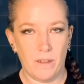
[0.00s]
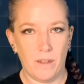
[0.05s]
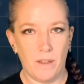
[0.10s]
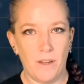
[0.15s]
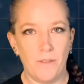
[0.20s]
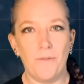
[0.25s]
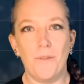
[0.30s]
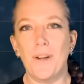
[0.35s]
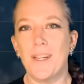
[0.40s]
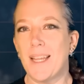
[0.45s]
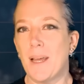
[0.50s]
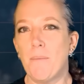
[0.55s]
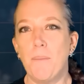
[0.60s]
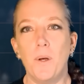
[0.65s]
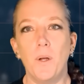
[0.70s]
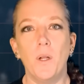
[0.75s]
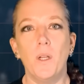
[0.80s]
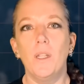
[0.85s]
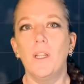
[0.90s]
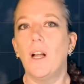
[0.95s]
For
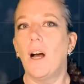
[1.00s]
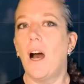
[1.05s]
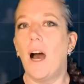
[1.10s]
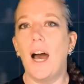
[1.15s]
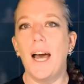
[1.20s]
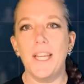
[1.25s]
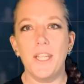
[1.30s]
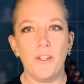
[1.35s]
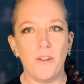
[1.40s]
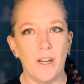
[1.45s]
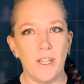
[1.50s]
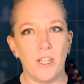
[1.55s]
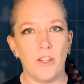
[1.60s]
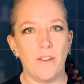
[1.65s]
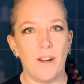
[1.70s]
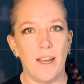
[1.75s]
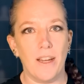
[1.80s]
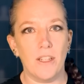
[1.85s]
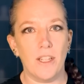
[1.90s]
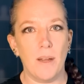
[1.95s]
example, I tried to
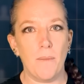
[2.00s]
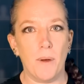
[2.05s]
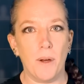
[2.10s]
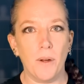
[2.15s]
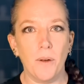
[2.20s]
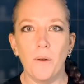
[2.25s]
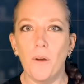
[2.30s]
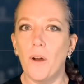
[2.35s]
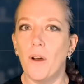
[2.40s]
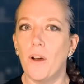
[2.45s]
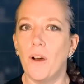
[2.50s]
create a demo